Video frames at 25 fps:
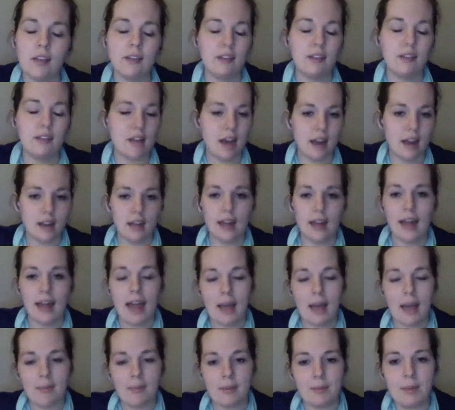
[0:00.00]
not a lot of
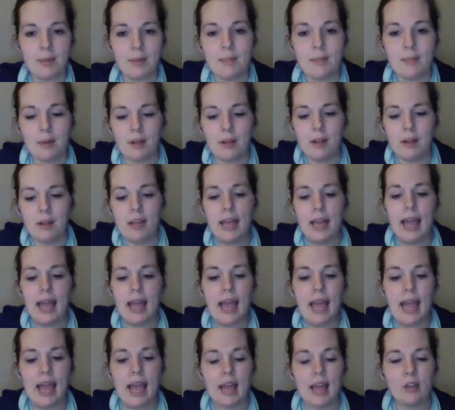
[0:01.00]
happy people.
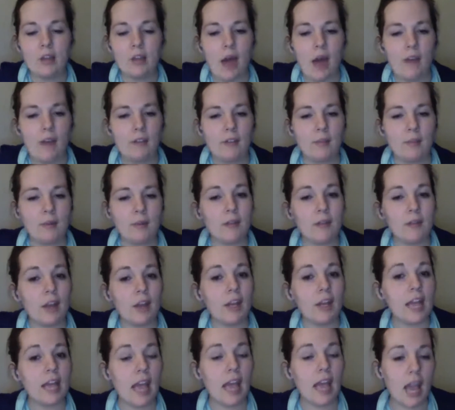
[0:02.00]
And you have to be very
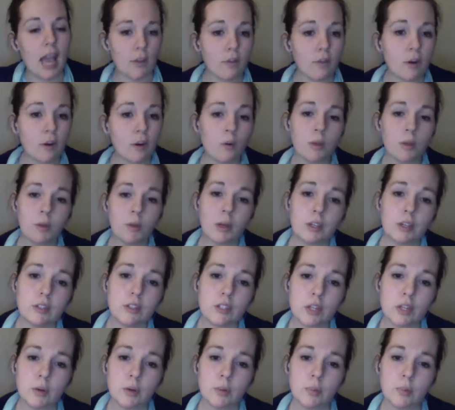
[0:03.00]
careful with what you
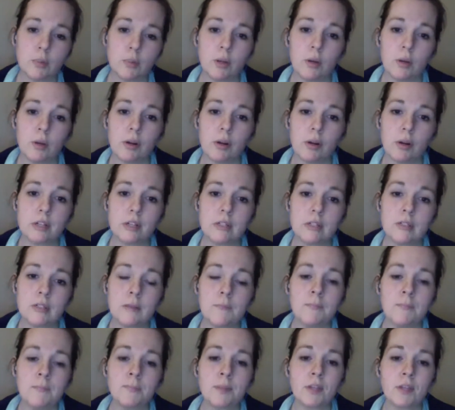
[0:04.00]
do with pre-orders.
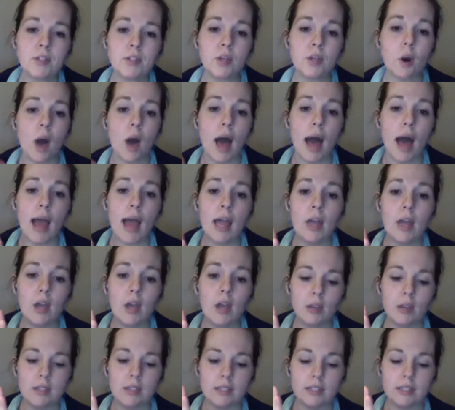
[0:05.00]
So I
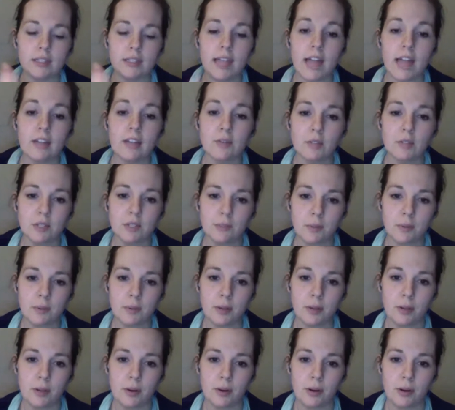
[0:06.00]
scheduled a
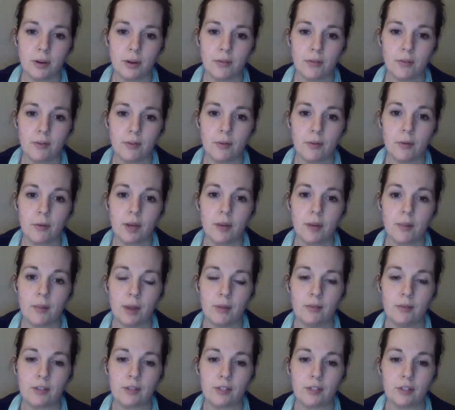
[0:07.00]
pre-order for one of my
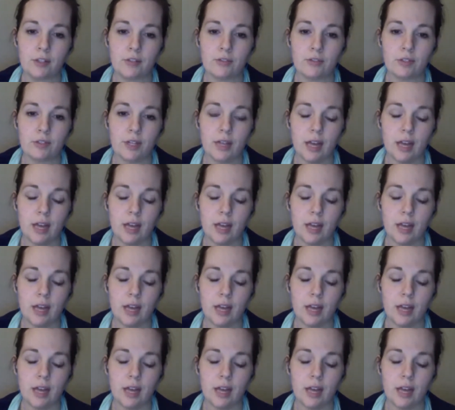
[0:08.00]
first